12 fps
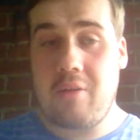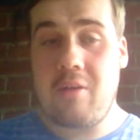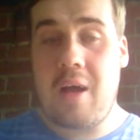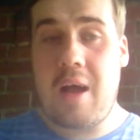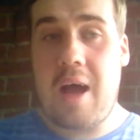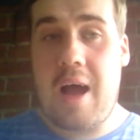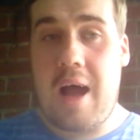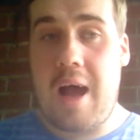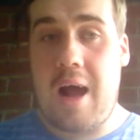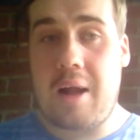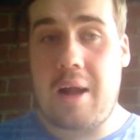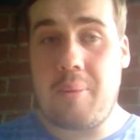Buzz
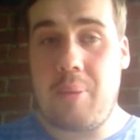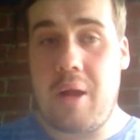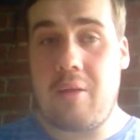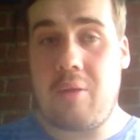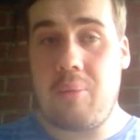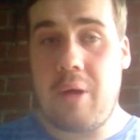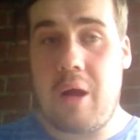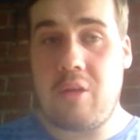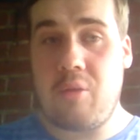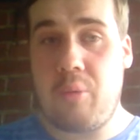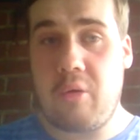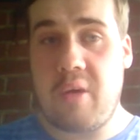and played some
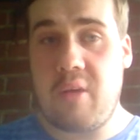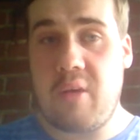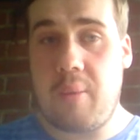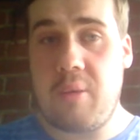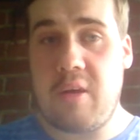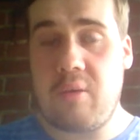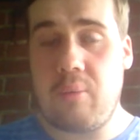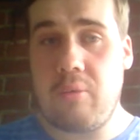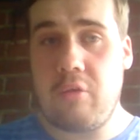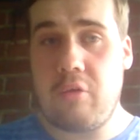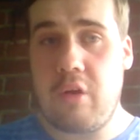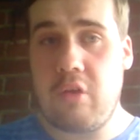casual board games and played
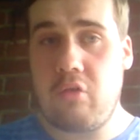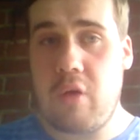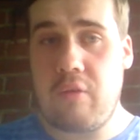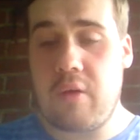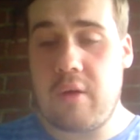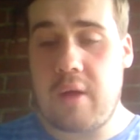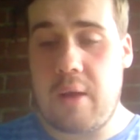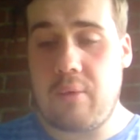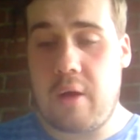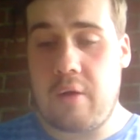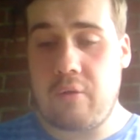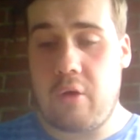some Chris trivia
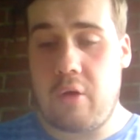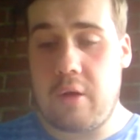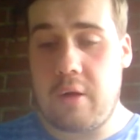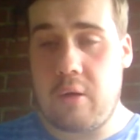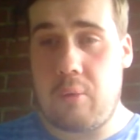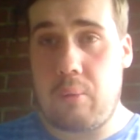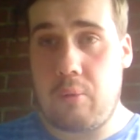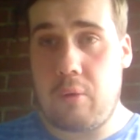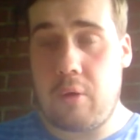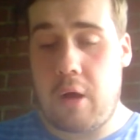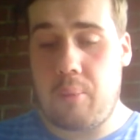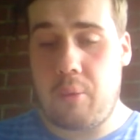games that I've got in little
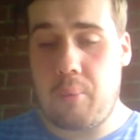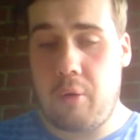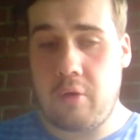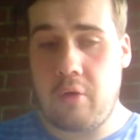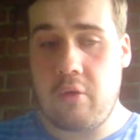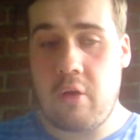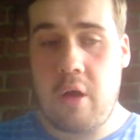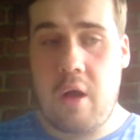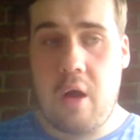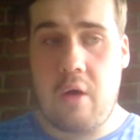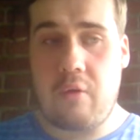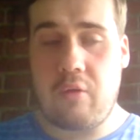cardboard boxes
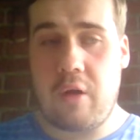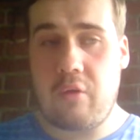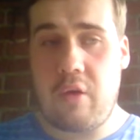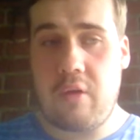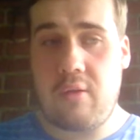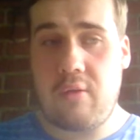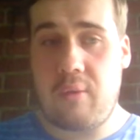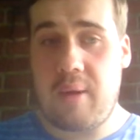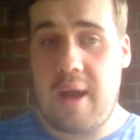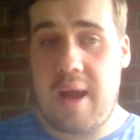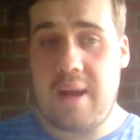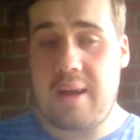of like quizzes
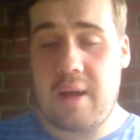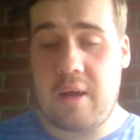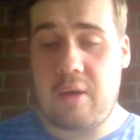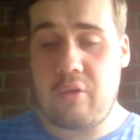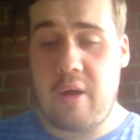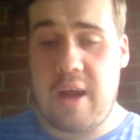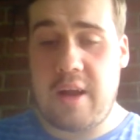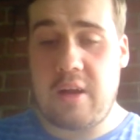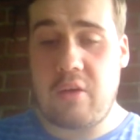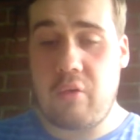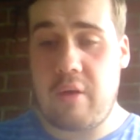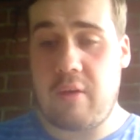from the 80s
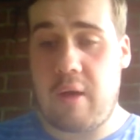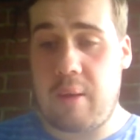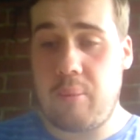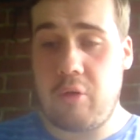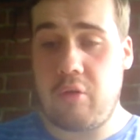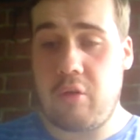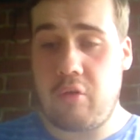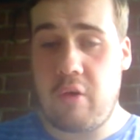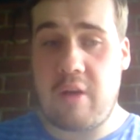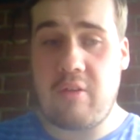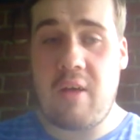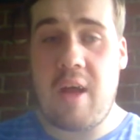uh, quiz and music
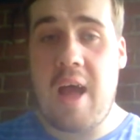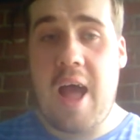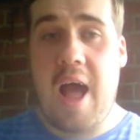quiz.